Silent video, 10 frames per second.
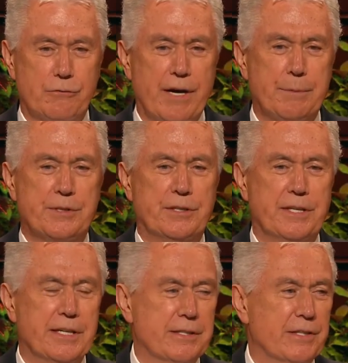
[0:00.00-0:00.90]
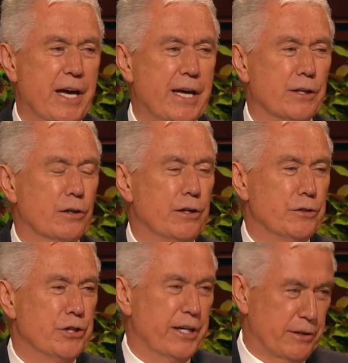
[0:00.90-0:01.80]
rhapsodies, and
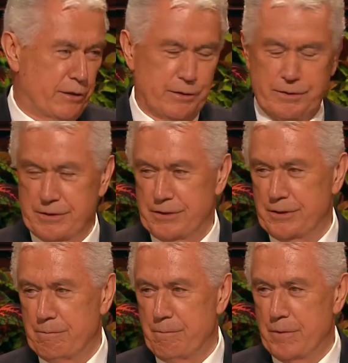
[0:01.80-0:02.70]
concertos.